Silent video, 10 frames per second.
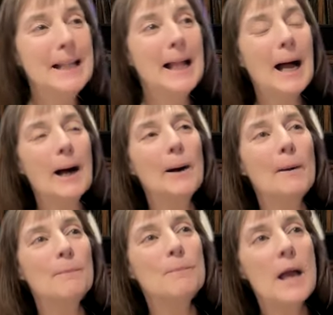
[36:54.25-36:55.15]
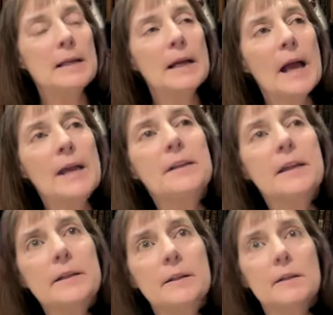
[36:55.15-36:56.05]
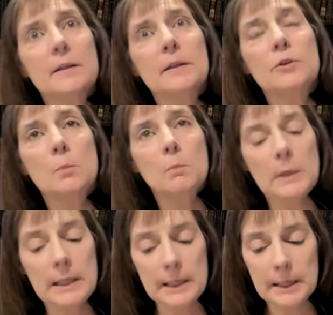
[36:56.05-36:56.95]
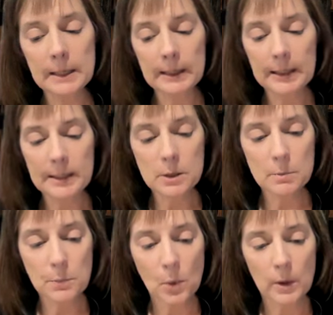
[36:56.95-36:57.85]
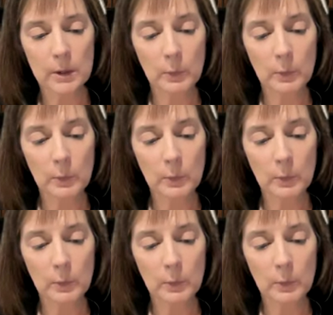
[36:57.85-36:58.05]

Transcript: And I think, to me, it's important.